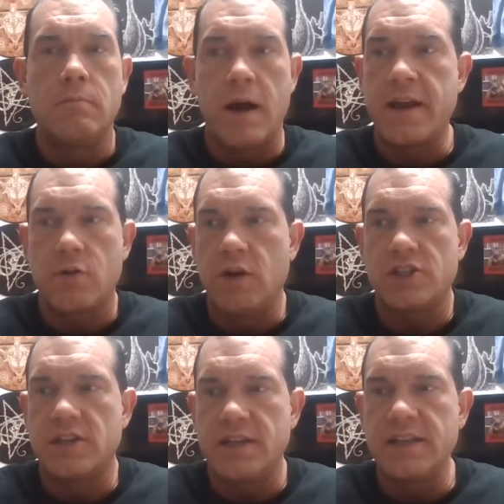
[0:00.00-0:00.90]
My
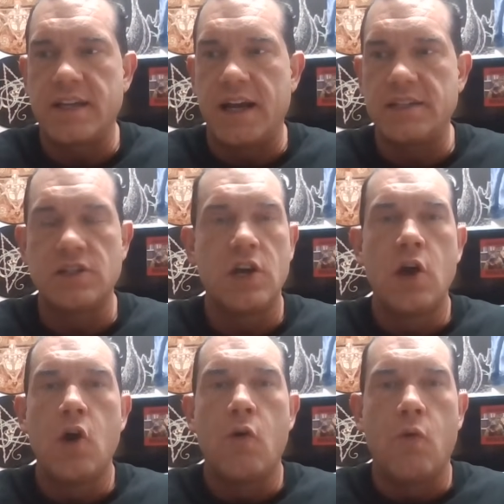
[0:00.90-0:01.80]
question to these guys is,
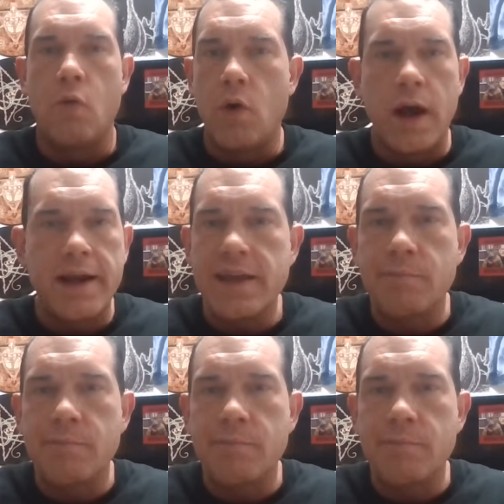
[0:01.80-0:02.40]
why do